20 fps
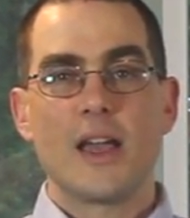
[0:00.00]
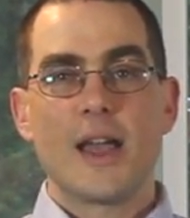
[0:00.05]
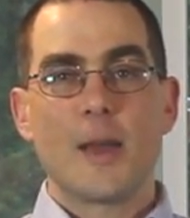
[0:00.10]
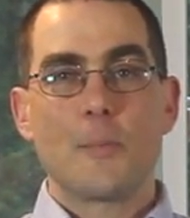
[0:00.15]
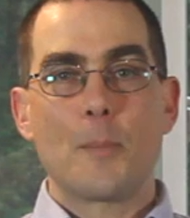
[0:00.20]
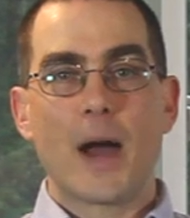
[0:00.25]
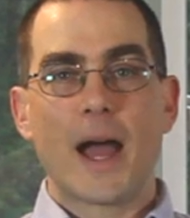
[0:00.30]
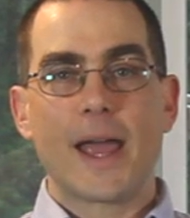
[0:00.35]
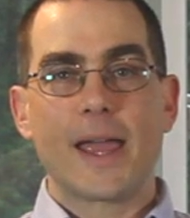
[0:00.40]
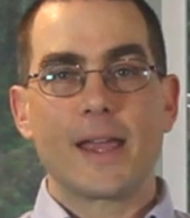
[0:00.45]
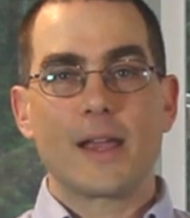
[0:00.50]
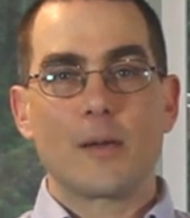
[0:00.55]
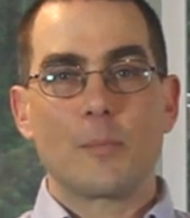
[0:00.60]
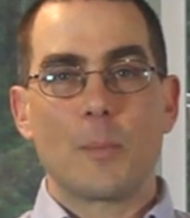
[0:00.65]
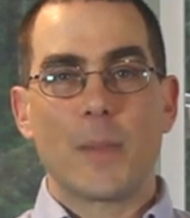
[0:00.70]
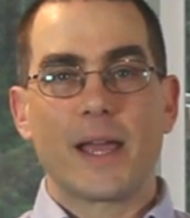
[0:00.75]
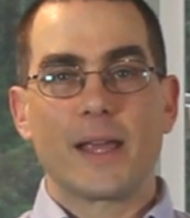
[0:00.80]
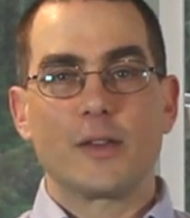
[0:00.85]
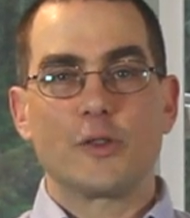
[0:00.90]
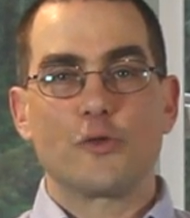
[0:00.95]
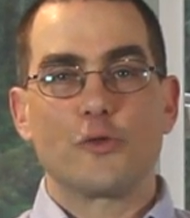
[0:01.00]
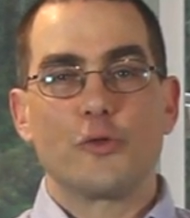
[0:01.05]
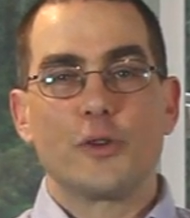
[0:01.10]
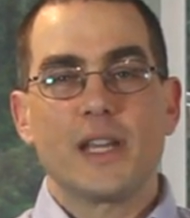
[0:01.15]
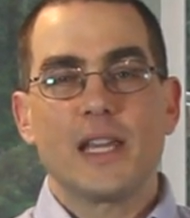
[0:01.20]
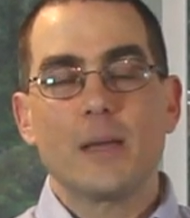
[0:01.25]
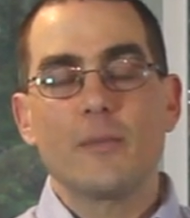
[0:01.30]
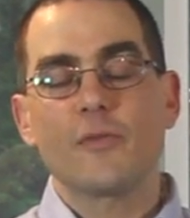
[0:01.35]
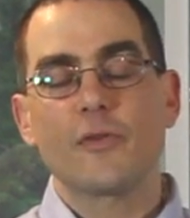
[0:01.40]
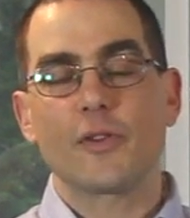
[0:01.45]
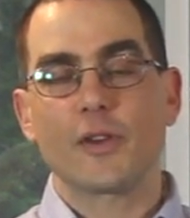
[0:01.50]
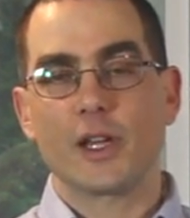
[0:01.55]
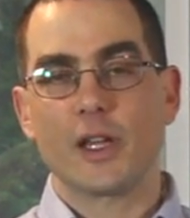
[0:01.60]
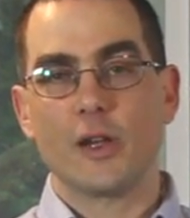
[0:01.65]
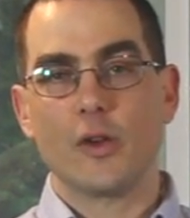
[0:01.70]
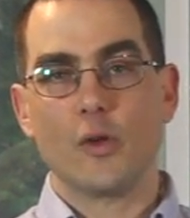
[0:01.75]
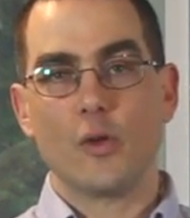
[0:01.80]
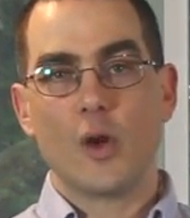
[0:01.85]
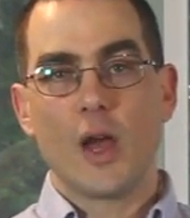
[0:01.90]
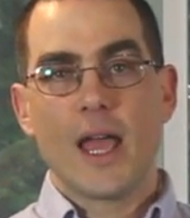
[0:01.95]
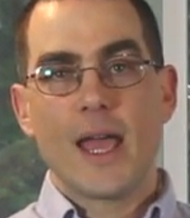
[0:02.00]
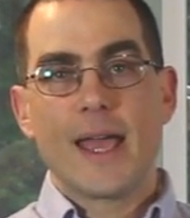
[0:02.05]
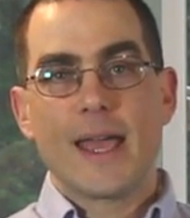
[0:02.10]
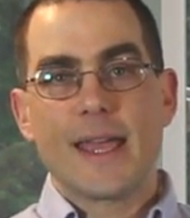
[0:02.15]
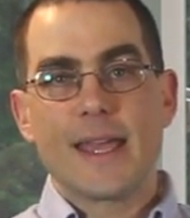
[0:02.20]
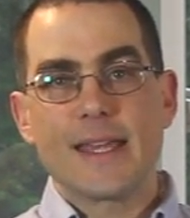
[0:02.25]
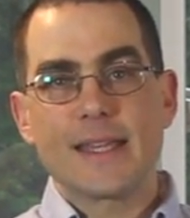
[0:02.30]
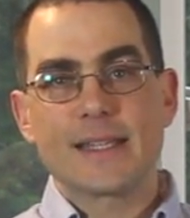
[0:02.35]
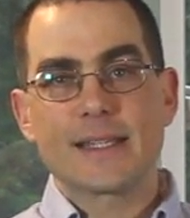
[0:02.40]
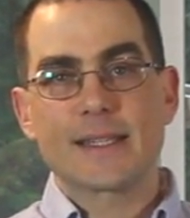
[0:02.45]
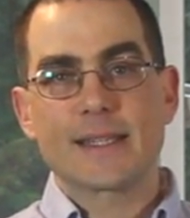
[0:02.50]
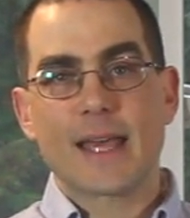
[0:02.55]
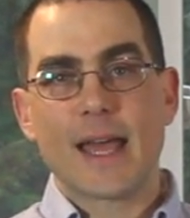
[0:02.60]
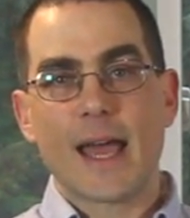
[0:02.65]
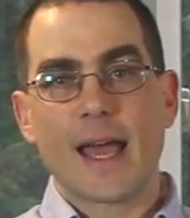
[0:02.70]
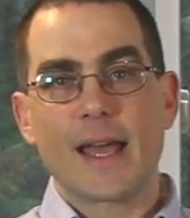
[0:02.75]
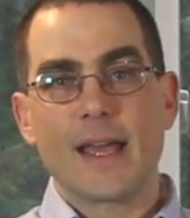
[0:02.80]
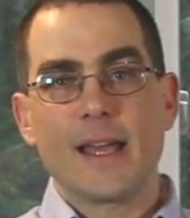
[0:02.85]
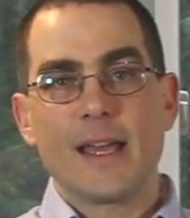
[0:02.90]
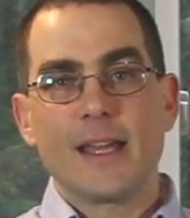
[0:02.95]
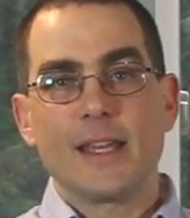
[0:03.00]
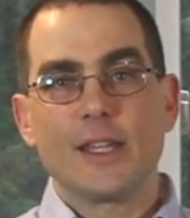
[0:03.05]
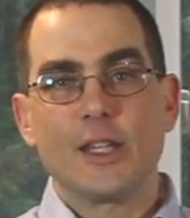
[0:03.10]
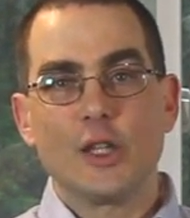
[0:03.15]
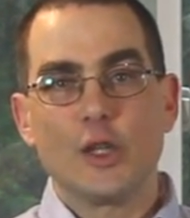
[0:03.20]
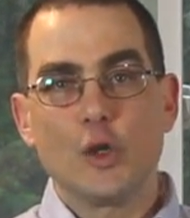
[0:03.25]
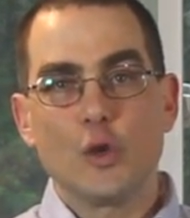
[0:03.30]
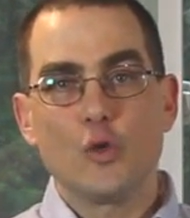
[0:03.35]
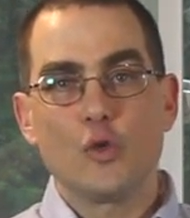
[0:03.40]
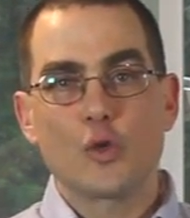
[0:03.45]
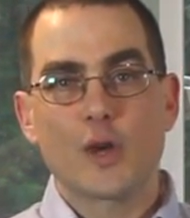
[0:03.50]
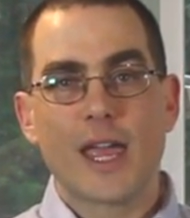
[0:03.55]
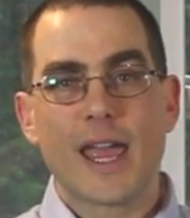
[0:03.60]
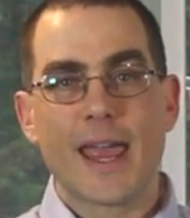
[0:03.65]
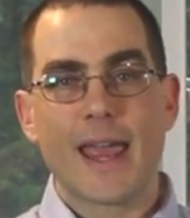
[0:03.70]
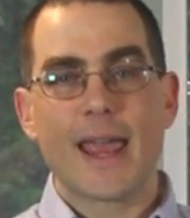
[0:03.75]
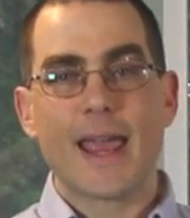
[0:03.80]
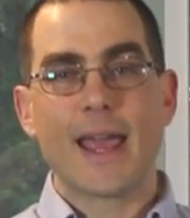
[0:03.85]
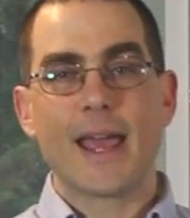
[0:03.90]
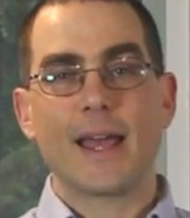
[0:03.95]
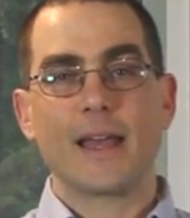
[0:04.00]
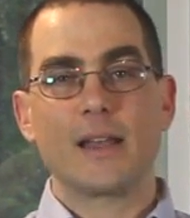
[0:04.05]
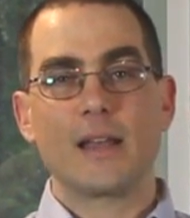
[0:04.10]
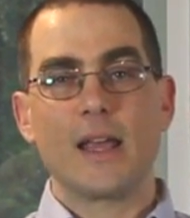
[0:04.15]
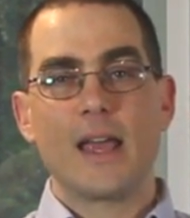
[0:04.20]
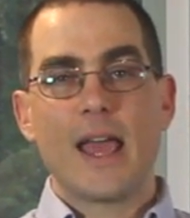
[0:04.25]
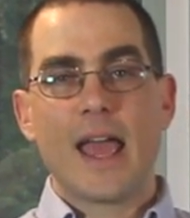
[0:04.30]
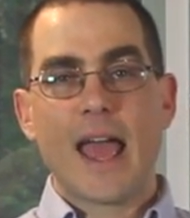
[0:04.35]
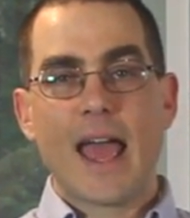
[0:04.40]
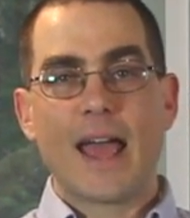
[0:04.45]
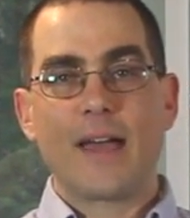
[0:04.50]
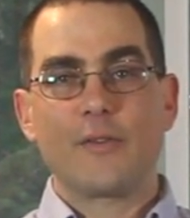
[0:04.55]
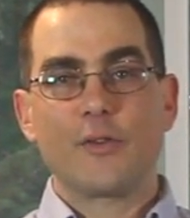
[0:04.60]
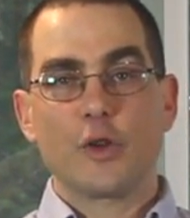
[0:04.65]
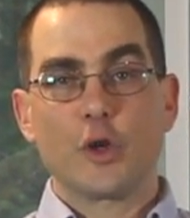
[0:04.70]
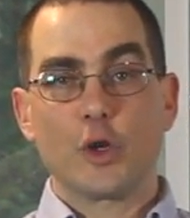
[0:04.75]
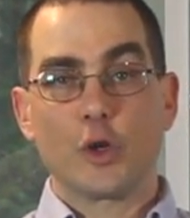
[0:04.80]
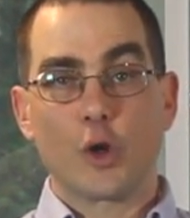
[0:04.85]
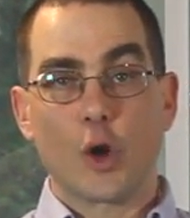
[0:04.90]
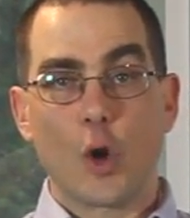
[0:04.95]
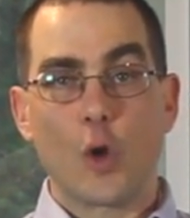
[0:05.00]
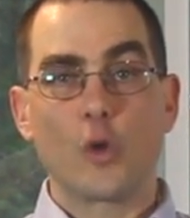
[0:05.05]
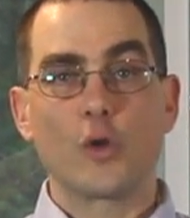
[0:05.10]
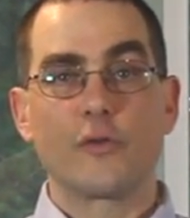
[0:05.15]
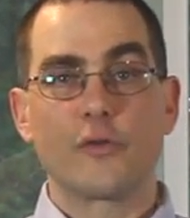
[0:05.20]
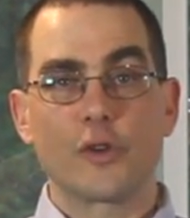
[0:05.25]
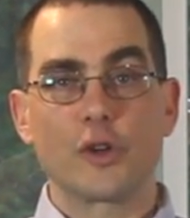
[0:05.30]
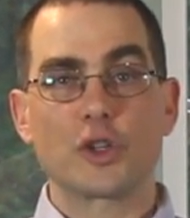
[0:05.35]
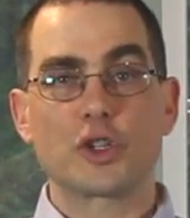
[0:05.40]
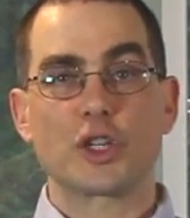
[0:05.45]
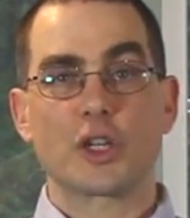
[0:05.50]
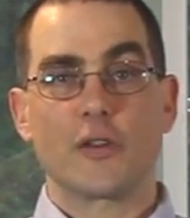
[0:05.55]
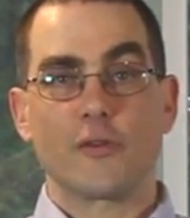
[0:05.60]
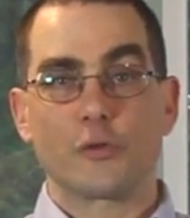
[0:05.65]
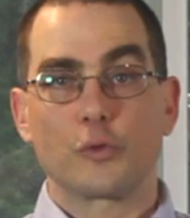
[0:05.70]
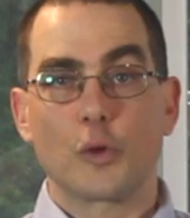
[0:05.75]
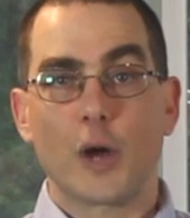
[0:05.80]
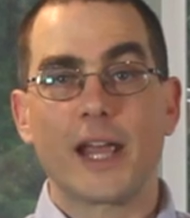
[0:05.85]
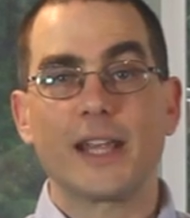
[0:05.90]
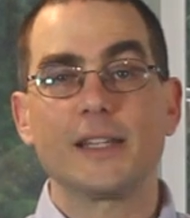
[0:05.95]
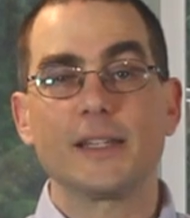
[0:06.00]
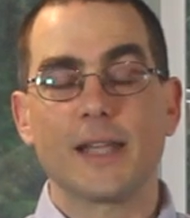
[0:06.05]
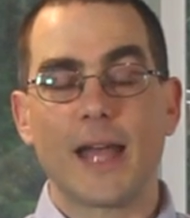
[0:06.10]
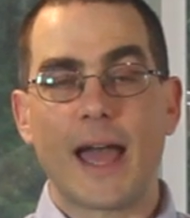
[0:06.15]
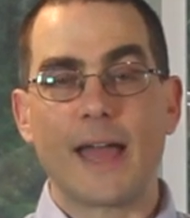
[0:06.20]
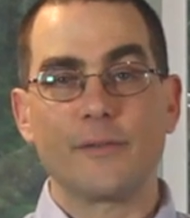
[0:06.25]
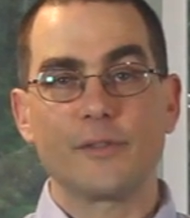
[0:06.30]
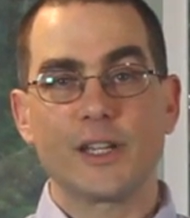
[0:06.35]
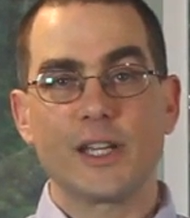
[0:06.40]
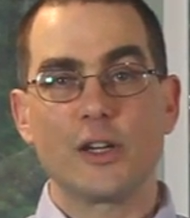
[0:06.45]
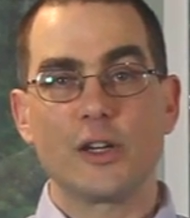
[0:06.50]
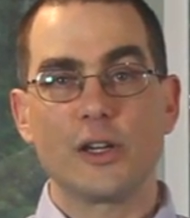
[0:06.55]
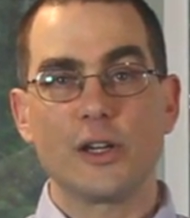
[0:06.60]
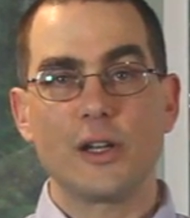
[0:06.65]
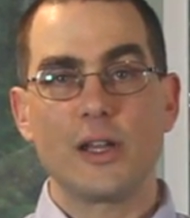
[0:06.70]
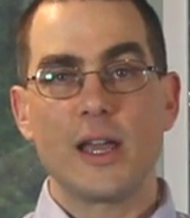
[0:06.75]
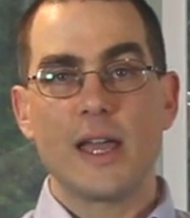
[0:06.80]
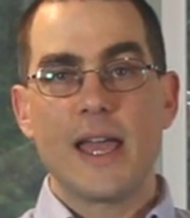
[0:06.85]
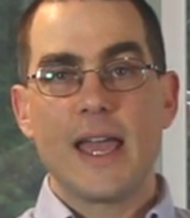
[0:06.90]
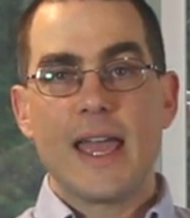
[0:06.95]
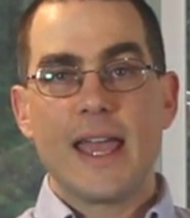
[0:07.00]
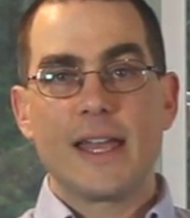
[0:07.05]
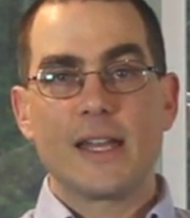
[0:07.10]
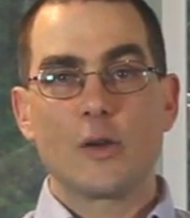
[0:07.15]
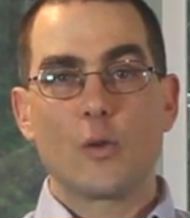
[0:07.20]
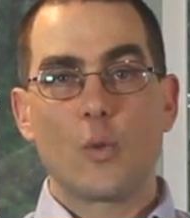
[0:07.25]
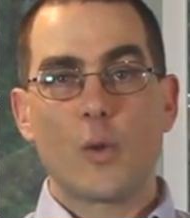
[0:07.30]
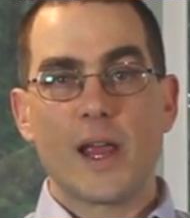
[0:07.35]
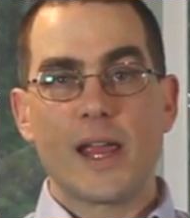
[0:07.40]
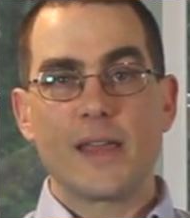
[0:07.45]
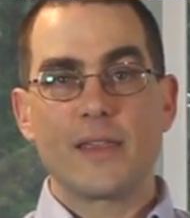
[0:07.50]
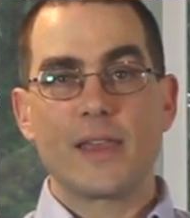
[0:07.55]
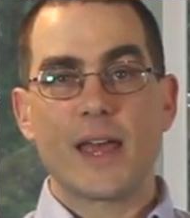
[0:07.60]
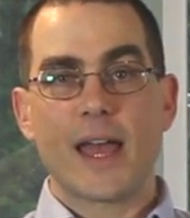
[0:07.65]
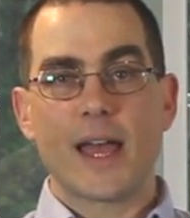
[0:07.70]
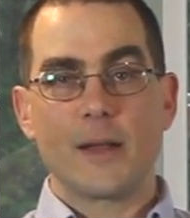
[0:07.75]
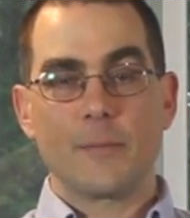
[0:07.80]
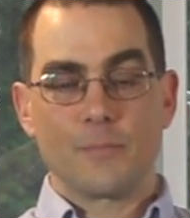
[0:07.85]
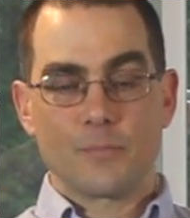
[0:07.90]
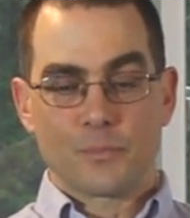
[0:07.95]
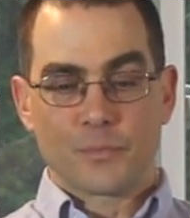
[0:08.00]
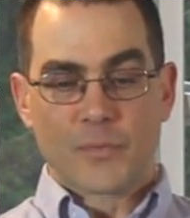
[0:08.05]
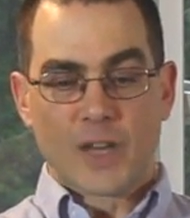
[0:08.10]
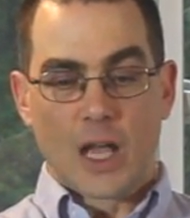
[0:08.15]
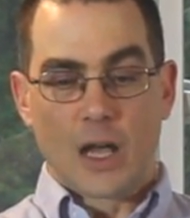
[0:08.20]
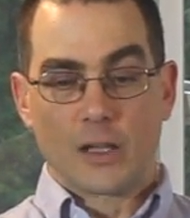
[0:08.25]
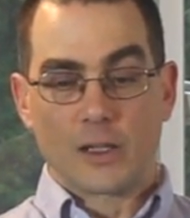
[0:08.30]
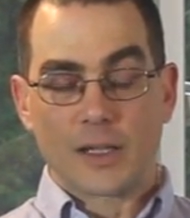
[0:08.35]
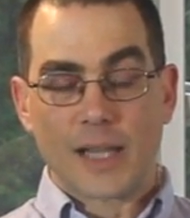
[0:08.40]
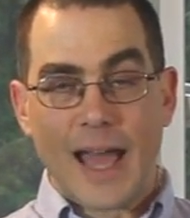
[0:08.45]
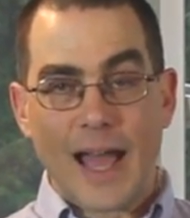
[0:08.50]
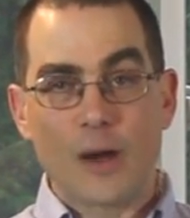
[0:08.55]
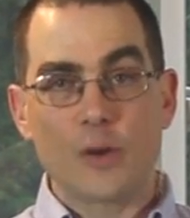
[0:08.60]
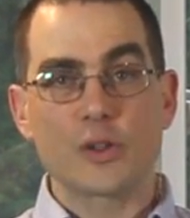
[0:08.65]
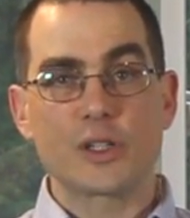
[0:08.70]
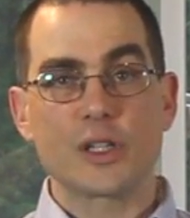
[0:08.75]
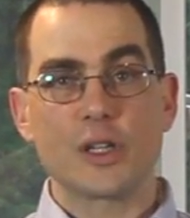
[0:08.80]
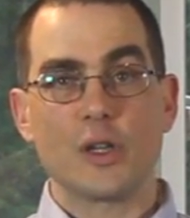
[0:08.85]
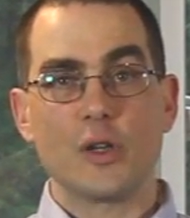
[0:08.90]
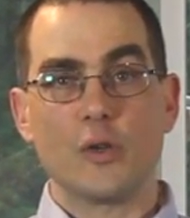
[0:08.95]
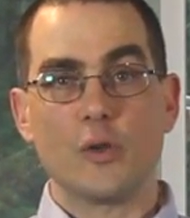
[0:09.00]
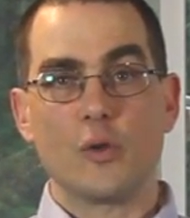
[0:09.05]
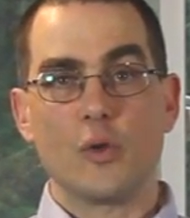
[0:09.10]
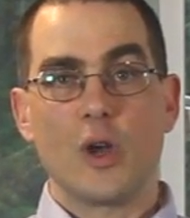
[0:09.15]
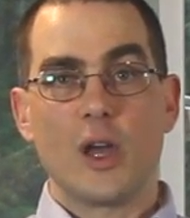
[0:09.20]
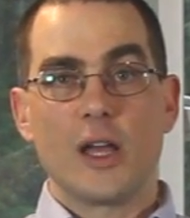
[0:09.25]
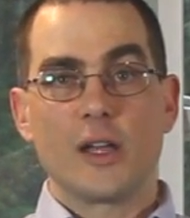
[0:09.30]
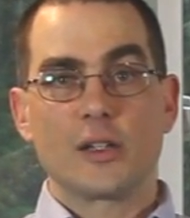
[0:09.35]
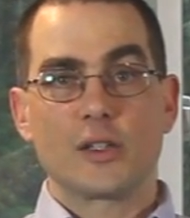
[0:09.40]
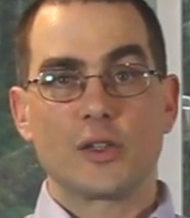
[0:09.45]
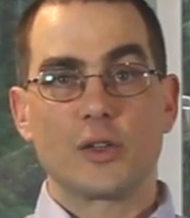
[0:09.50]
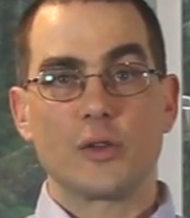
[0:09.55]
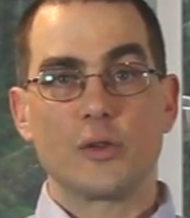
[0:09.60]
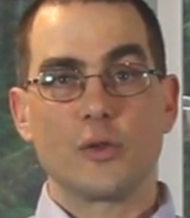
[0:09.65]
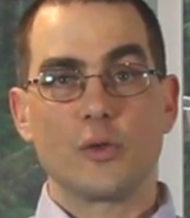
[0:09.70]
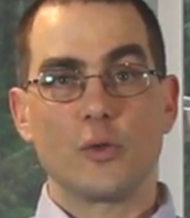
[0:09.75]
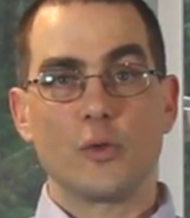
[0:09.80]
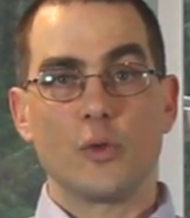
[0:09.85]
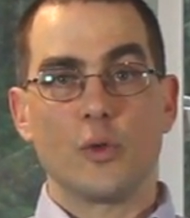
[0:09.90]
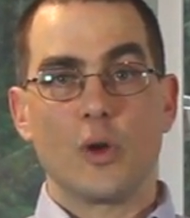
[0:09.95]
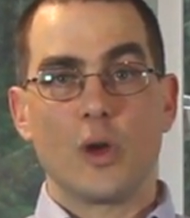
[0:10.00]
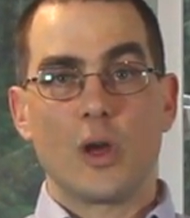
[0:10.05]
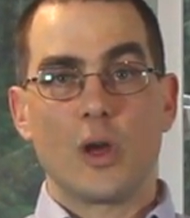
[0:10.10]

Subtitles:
my dream for you is that you can have your own version of right livelihood in a way that allows you to